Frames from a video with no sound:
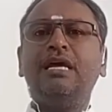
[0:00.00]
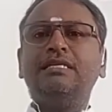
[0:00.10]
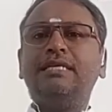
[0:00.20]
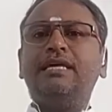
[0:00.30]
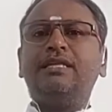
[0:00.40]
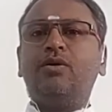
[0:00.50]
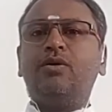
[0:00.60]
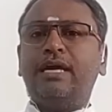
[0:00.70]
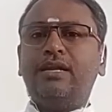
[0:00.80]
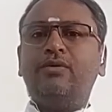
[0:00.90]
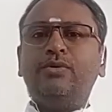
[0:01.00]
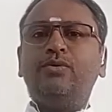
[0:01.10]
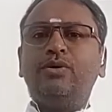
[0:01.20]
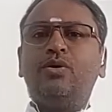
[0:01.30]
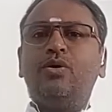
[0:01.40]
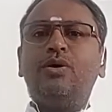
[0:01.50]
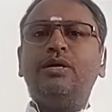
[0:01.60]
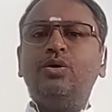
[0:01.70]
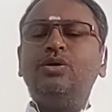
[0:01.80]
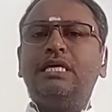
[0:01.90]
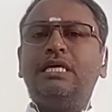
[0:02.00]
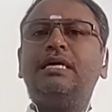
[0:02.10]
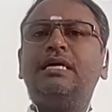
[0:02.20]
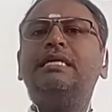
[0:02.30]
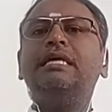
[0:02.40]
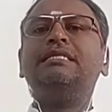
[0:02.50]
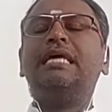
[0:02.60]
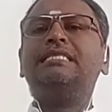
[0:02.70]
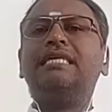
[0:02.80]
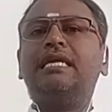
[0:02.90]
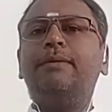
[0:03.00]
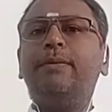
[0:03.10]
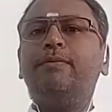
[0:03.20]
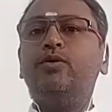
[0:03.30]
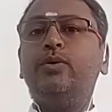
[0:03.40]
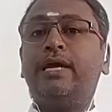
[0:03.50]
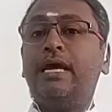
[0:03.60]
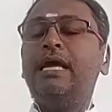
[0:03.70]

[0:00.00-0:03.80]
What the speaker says: Saying that, okay, now you will go and do this, and this exactly people doing.